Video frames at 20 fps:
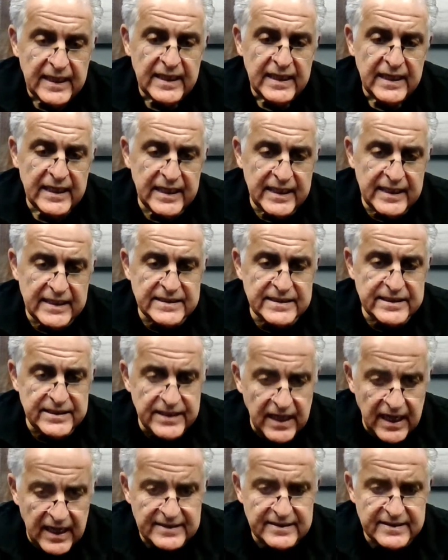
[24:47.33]
It is
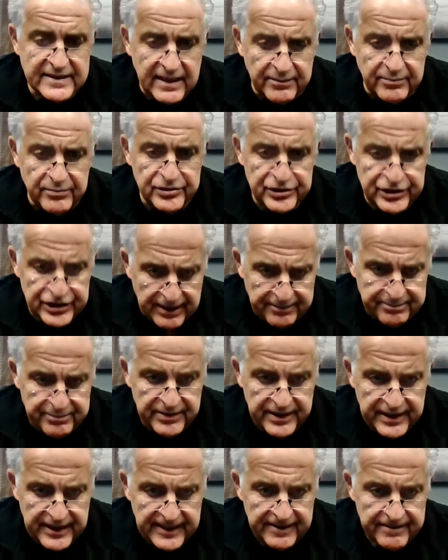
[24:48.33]
not double
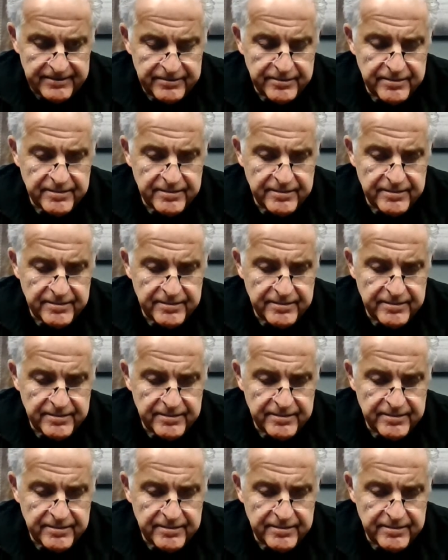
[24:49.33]
jeopardy